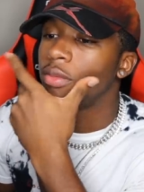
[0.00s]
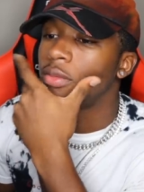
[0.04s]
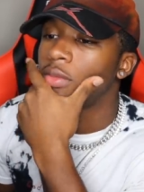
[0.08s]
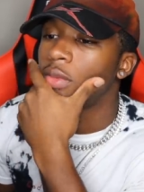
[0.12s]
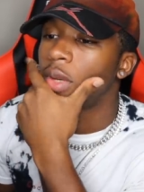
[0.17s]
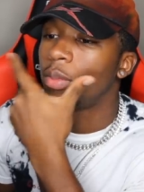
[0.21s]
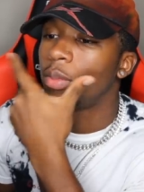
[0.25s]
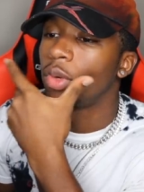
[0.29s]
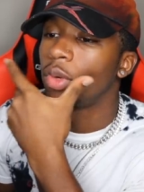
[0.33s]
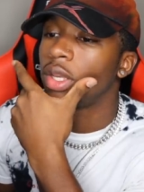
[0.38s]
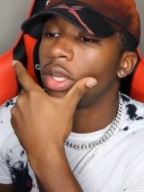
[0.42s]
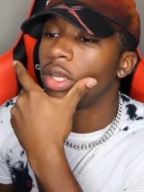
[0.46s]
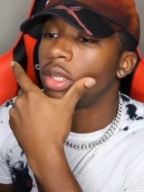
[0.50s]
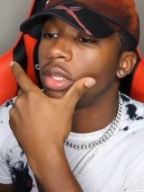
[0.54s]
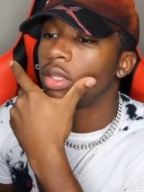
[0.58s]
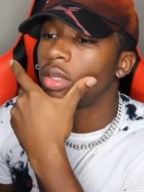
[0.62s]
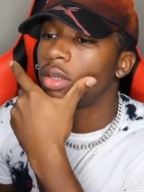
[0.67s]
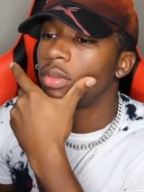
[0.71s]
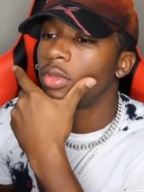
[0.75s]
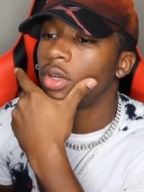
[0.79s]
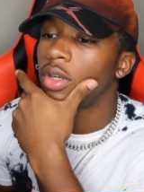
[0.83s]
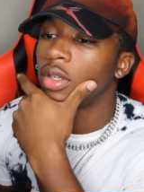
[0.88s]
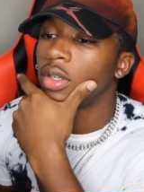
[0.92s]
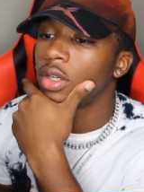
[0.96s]
I'm waiting.
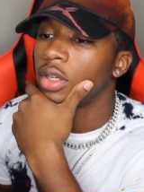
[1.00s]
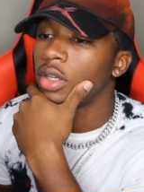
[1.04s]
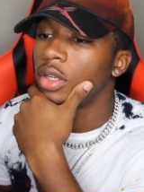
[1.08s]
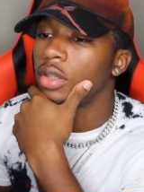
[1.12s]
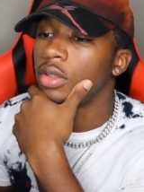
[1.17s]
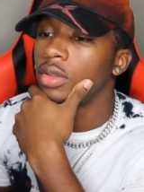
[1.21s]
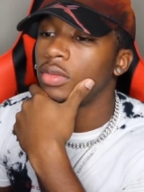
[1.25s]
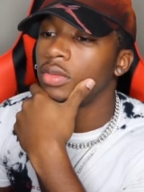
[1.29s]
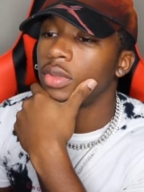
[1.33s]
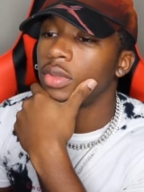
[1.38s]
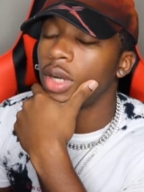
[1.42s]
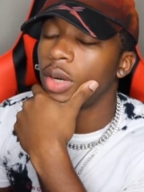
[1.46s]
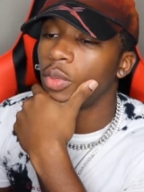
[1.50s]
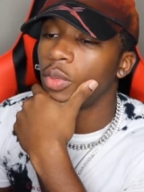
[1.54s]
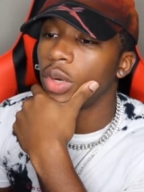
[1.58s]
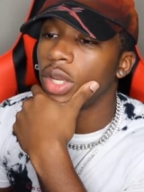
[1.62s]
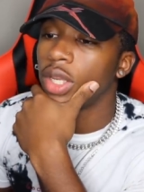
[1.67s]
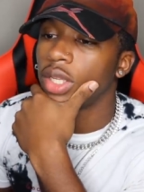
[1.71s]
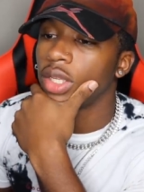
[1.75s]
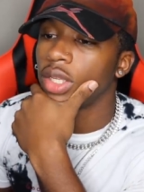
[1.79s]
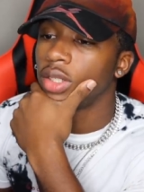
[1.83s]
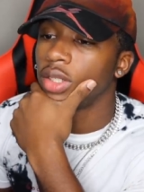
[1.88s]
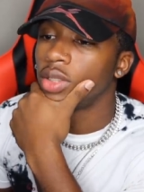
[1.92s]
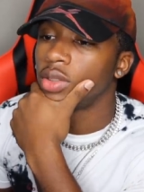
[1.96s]
Come on, girl. I'm
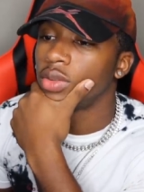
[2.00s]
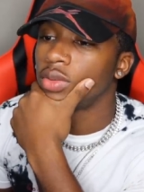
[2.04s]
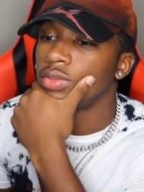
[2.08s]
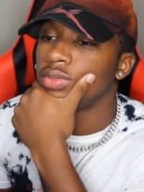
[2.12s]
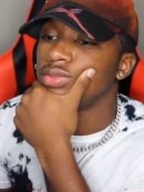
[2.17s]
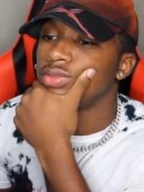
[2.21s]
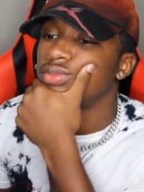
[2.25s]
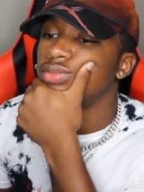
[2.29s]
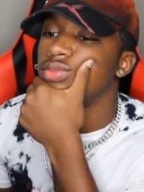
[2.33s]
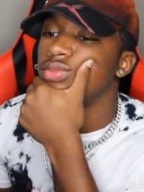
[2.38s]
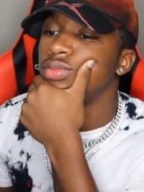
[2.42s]
waiting. So, um,